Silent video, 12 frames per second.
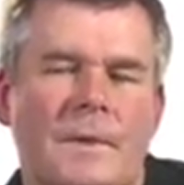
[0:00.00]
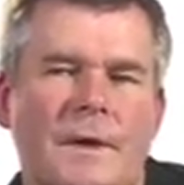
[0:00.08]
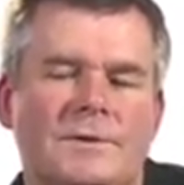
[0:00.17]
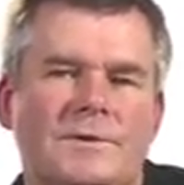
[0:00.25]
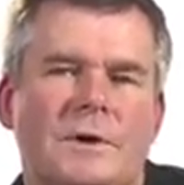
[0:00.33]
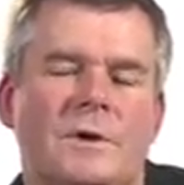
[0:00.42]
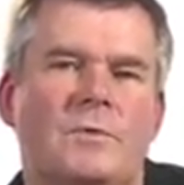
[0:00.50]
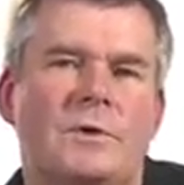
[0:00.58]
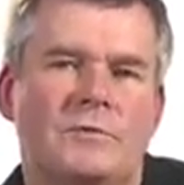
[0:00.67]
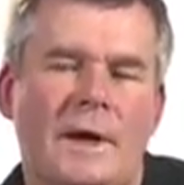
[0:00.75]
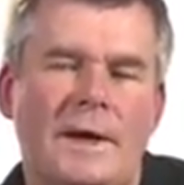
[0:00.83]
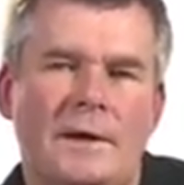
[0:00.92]
And so
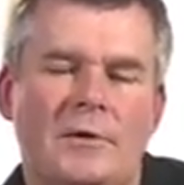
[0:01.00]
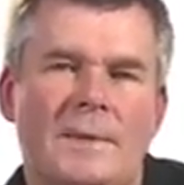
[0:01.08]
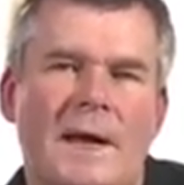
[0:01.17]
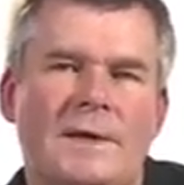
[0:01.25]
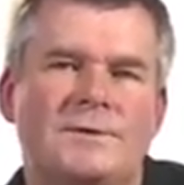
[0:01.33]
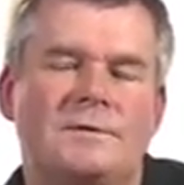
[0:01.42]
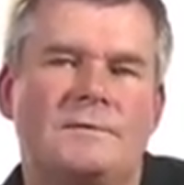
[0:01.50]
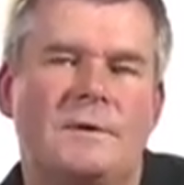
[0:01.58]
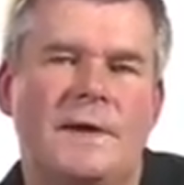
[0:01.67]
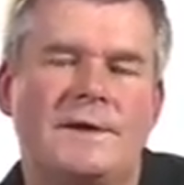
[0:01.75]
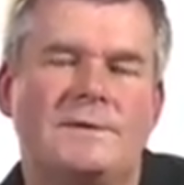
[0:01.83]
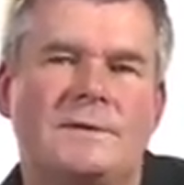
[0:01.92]
with regular bouts
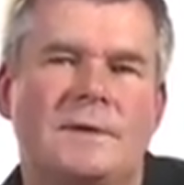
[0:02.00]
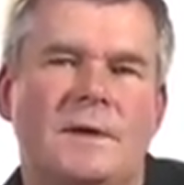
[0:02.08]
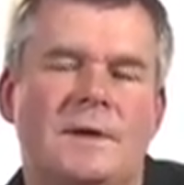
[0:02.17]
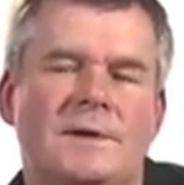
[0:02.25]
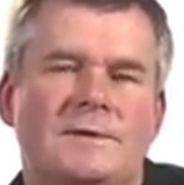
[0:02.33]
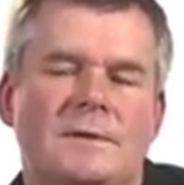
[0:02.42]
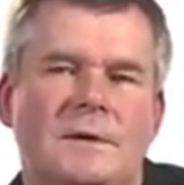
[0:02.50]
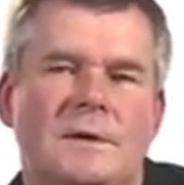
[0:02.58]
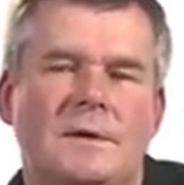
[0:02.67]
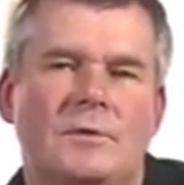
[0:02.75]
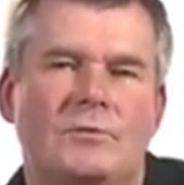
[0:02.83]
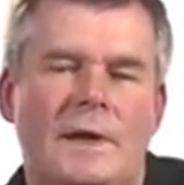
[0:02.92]
of exercise,
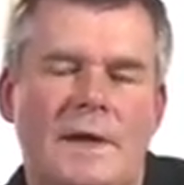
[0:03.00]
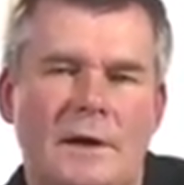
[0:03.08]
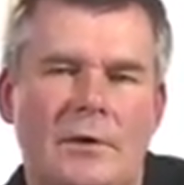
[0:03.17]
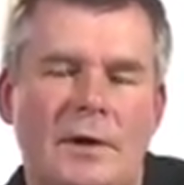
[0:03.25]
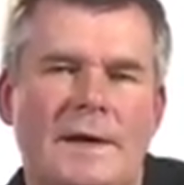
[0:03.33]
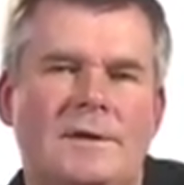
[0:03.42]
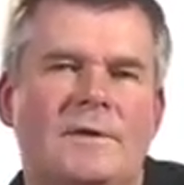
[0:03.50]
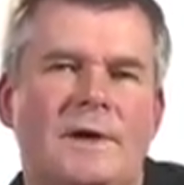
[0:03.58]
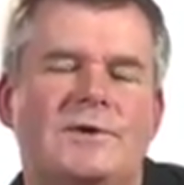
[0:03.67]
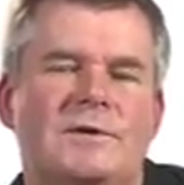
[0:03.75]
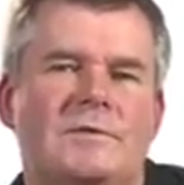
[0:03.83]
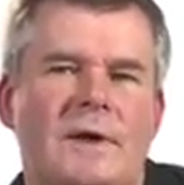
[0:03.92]
regular
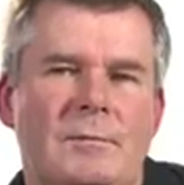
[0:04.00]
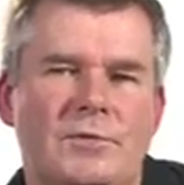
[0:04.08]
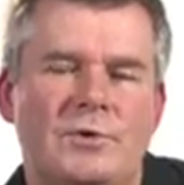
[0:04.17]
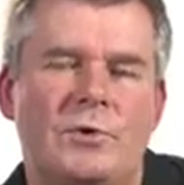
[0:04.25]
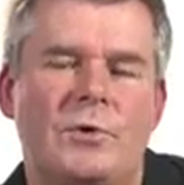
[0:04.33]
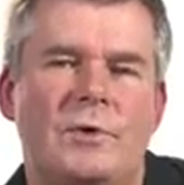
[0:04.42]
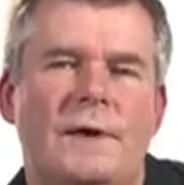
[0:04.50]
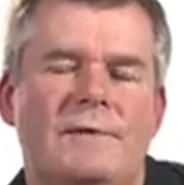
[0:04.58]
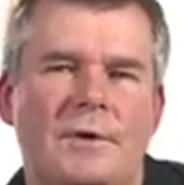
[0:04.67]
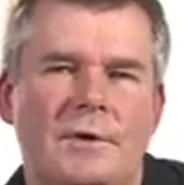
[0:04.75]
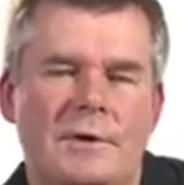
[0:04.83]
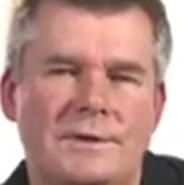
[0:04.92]
activation of mTOR
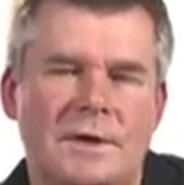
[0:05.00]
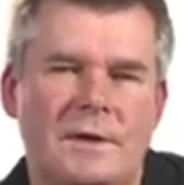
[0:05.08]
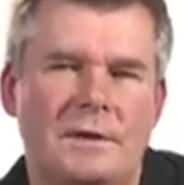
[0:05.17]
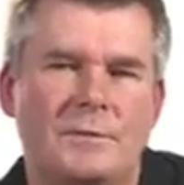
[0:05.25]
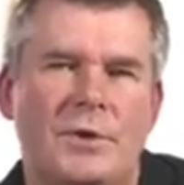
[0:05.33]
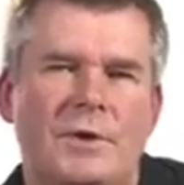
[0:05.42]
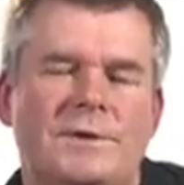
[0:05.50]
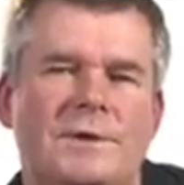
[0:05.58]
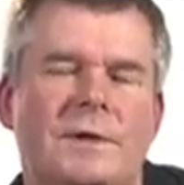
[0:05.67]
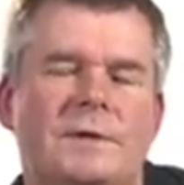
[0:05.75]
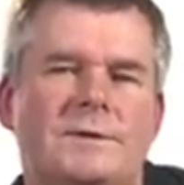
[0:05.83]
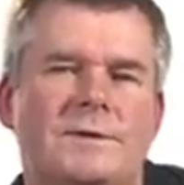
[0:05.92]
and various other
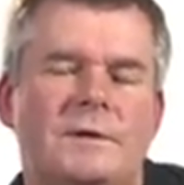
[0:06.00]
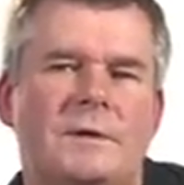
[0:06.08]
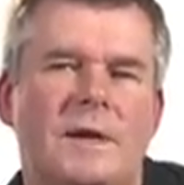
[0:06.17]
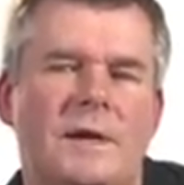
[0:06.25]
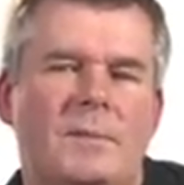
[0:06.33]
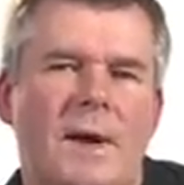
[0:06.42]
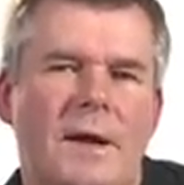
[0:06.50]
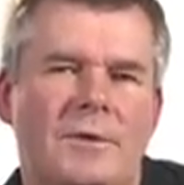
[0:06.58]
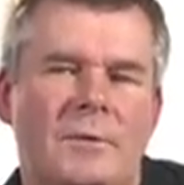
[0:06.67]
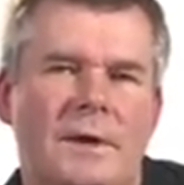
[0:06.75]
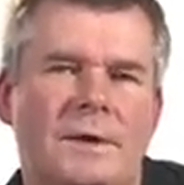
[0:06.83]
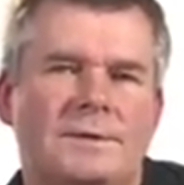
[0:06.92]
protein synthetic
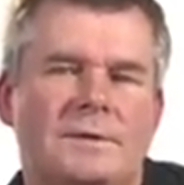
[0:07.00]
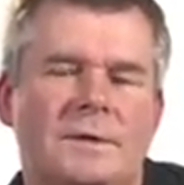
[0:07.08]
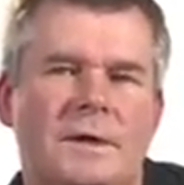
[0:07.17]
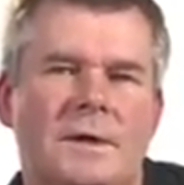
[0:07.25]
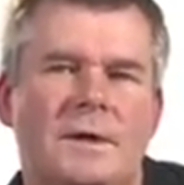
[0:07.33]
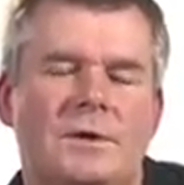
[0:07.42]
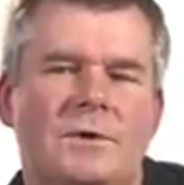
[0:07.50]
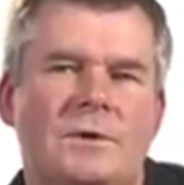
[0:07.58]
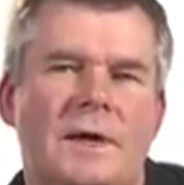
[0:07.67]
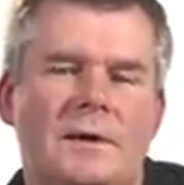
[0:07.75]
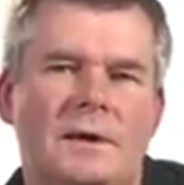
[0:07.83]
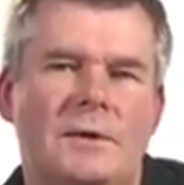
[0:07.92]
pathways, you
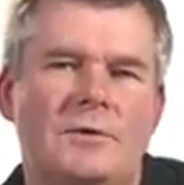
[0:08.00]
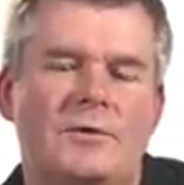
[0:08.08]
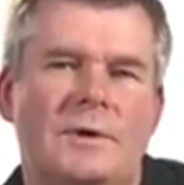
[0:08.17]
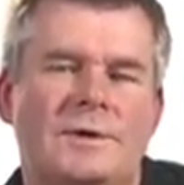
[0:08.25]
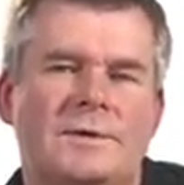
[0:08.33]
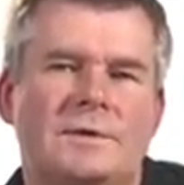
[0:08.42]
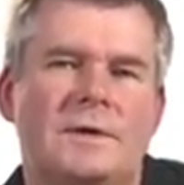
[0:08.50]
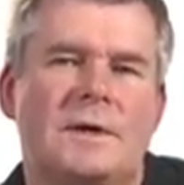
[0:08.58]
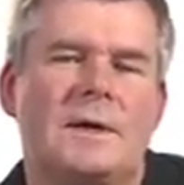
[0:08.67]
get an increase,